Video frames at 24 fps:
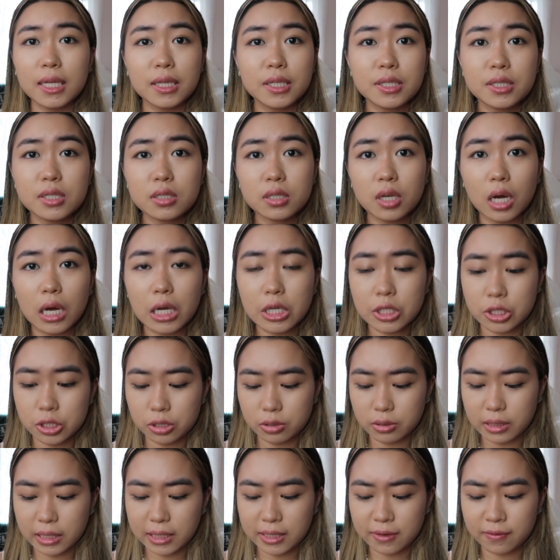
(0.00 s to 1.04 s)
This is
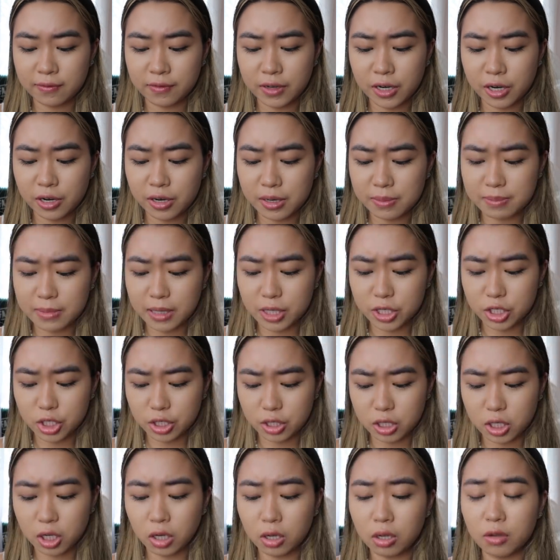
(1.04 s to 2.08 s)
also like a very much
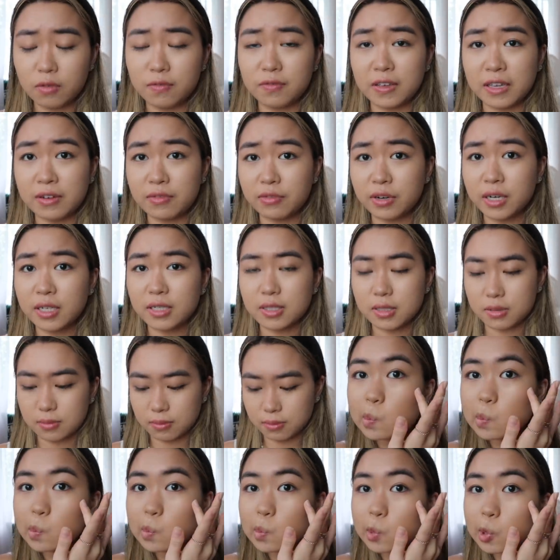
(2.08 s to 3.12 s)
cult favorite.
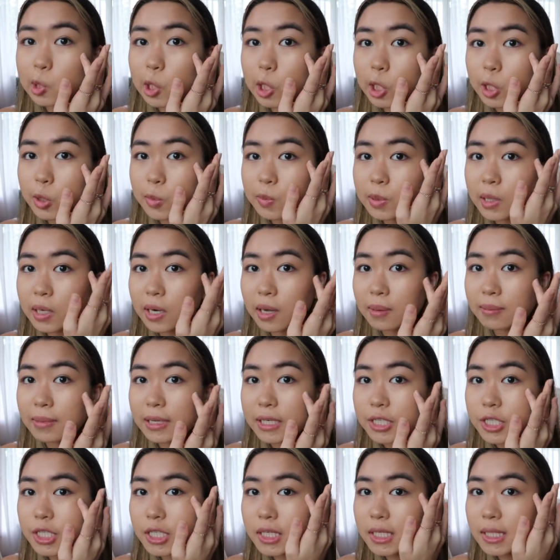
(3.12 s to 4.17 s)
So I just put it on
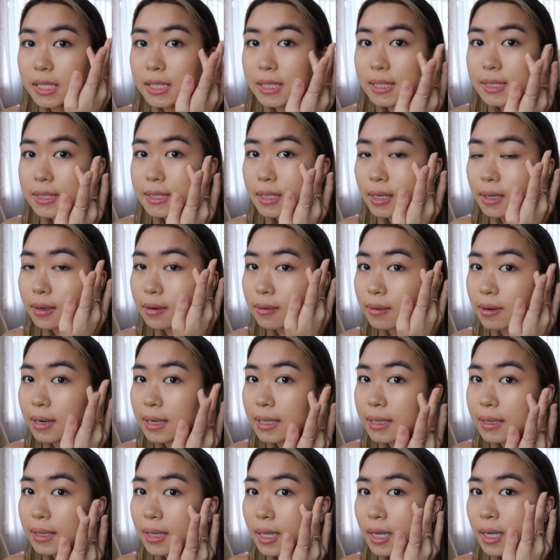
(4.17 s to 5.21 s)
my cheekies, like
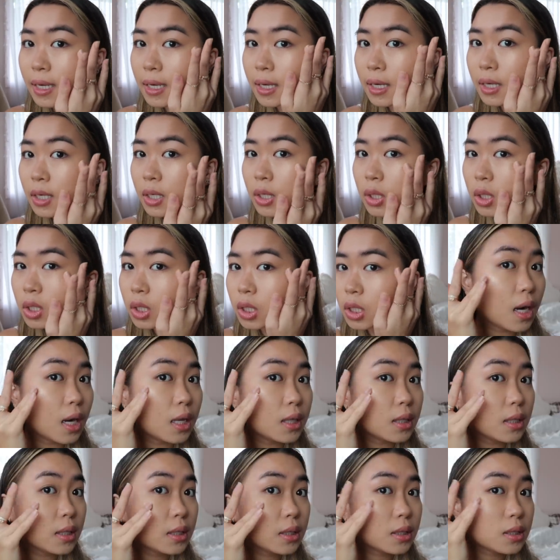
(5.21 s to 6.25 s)
right there.
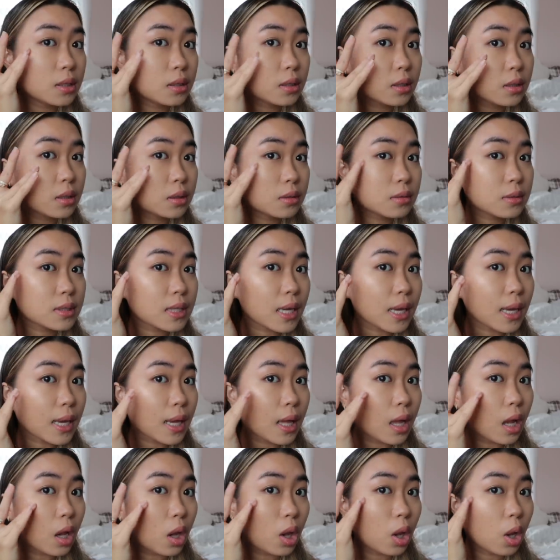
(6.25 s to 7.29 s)
A little goes
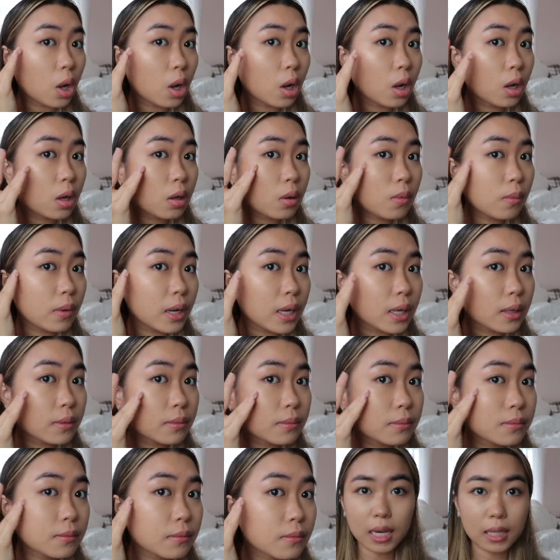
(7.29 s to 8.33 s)
a long way.
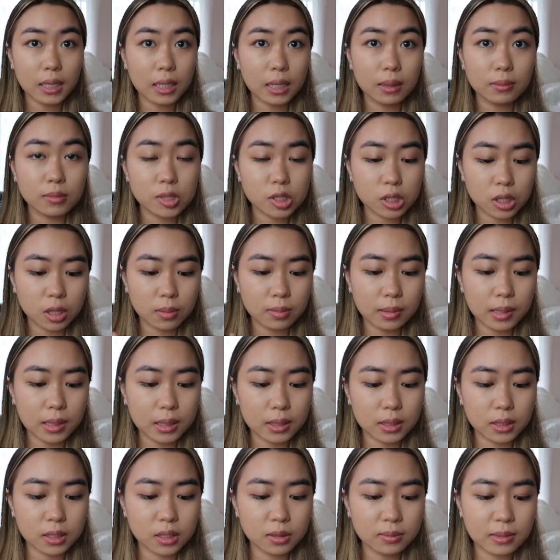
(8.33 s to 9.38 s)
And then I'm just gonna put a
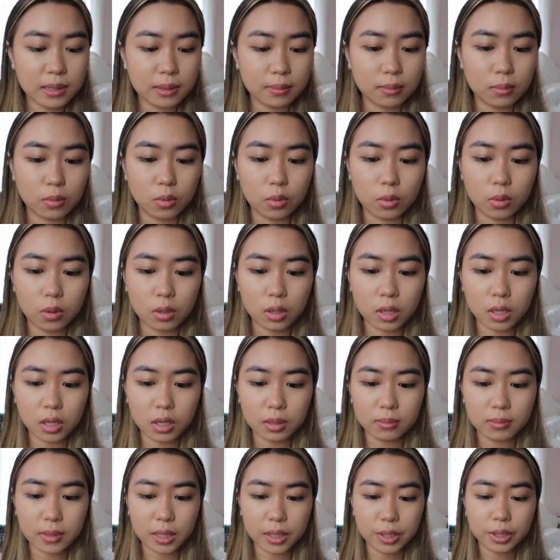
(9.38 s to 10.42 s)
little bit more
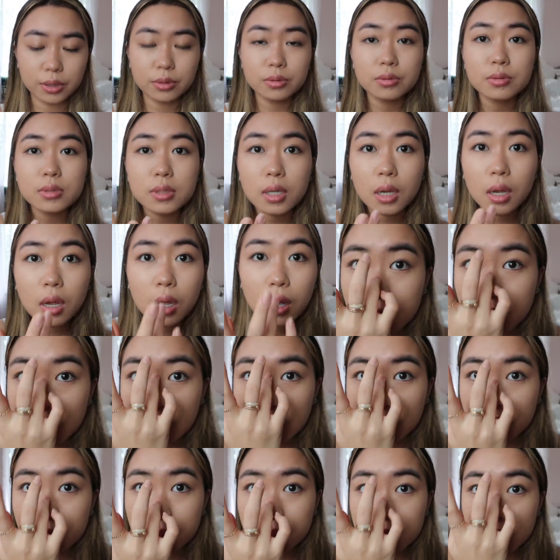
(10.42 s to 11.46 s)
on my nose. So
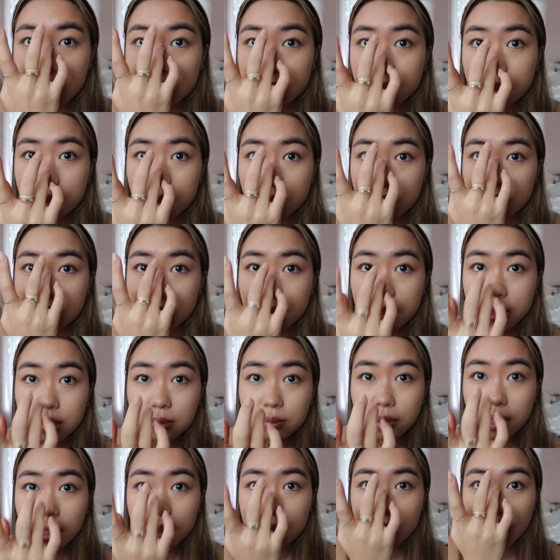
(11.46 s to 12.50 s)
we really, really, really
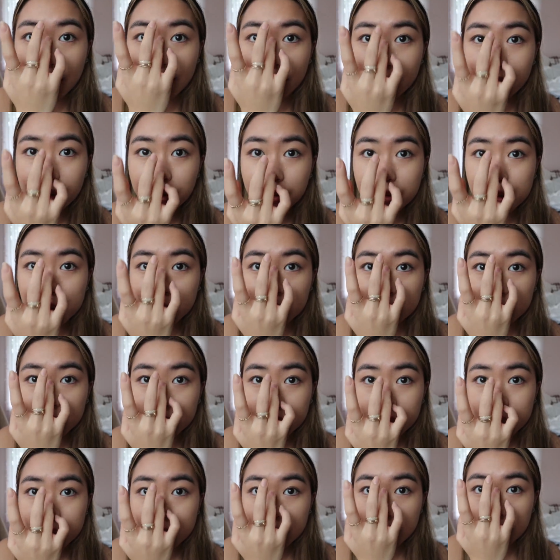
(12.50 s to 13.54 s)
want that nose
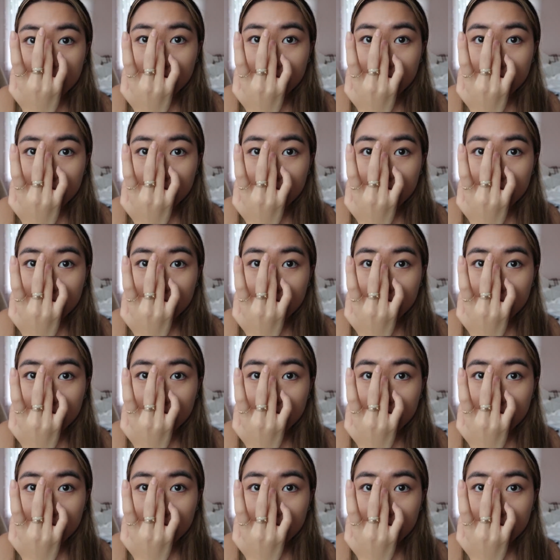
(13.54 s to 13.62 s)
bridge.